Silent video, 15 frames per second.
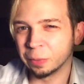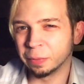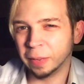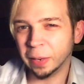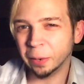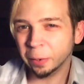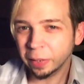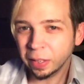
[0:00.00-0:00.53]

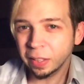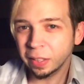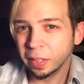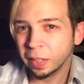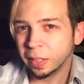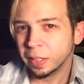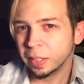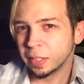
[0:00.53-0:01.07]
varied.
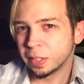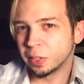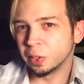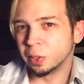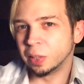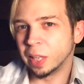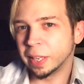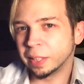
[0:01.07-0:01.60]

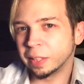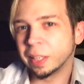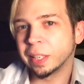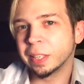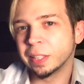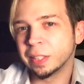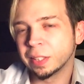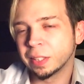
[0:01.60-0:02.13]
So,
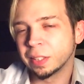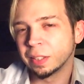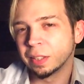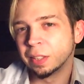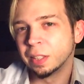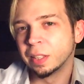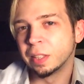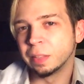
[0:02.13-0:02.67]

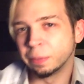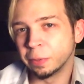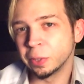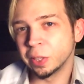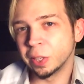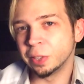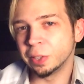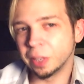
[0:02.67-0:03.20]
the
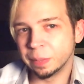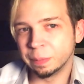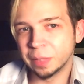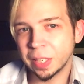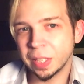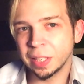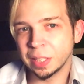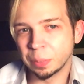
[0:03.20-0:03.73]
first dungeon I'm
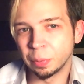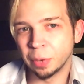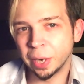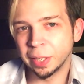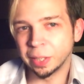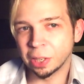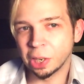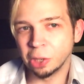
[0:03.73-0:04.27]
saying is
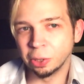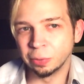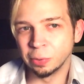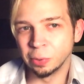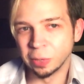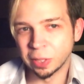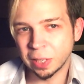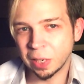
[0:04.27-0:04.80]
bright and
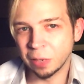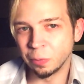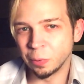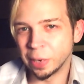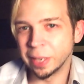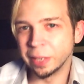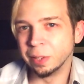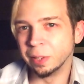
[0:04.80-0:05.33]
colorful. It's kind of
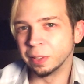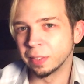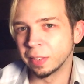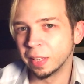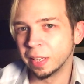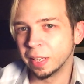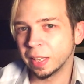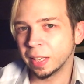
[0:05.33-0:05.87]
wild.
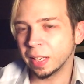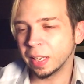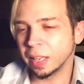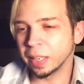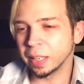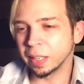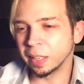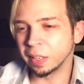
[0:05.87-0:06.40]

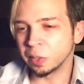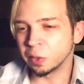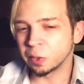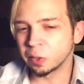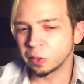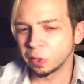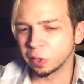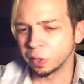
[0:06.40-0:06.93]

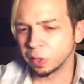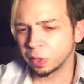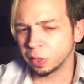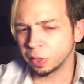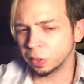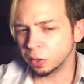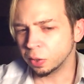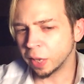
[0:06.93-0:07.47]
And
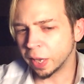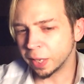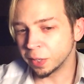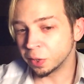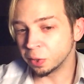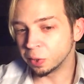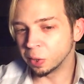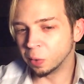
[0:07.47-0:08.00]

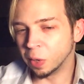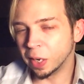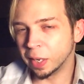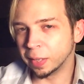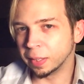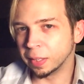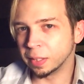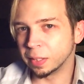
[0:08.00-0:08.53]
as you go
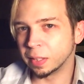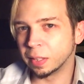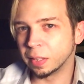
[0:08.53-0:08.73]
on,